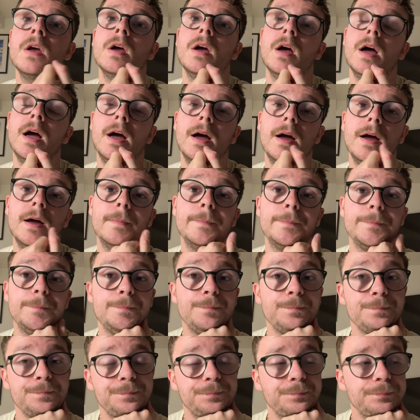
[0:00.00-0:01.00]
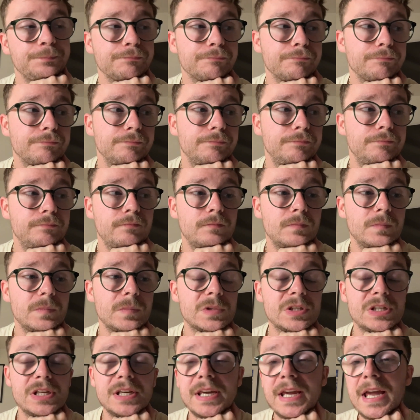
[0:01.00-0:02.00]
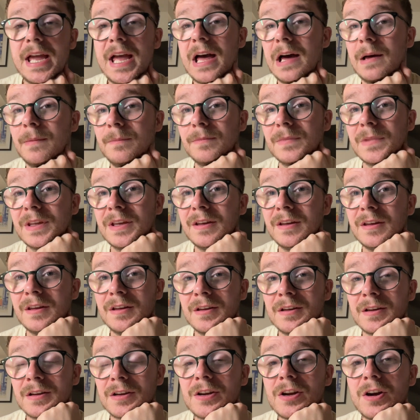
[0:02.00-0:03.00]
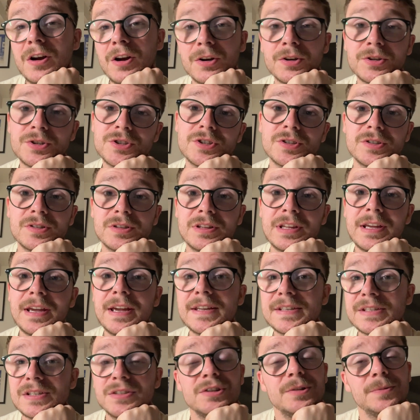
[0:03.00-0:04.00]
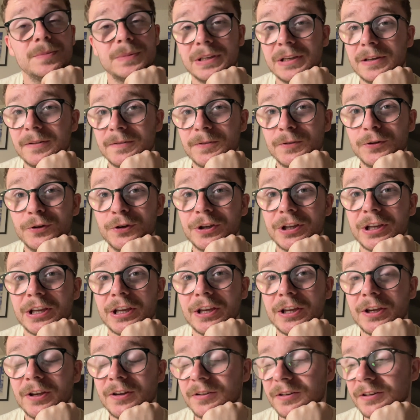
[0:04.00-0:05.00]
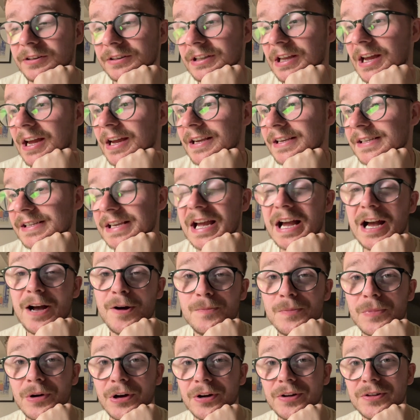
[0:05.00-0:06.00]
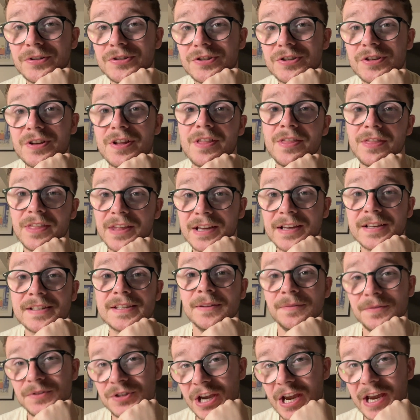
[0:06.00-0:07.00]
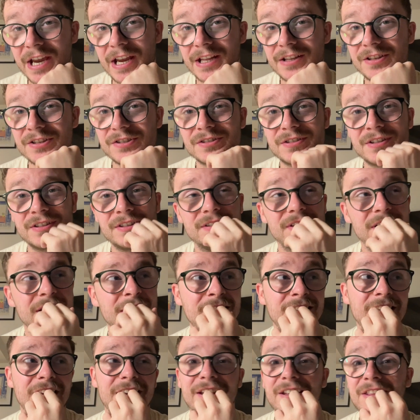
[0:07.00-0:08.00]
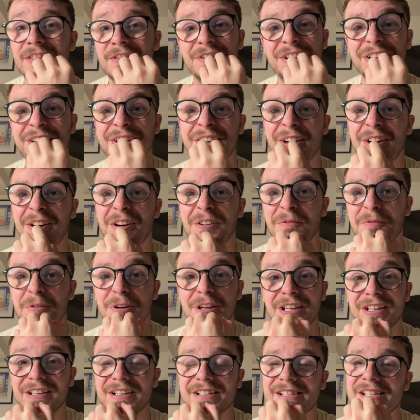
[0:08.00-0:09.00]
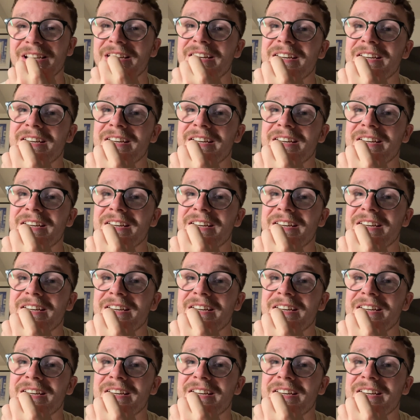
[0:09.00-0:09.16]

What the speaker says: So yeah, gosh, there's an update for you. That is how much things have changed in like 3.5 weeks.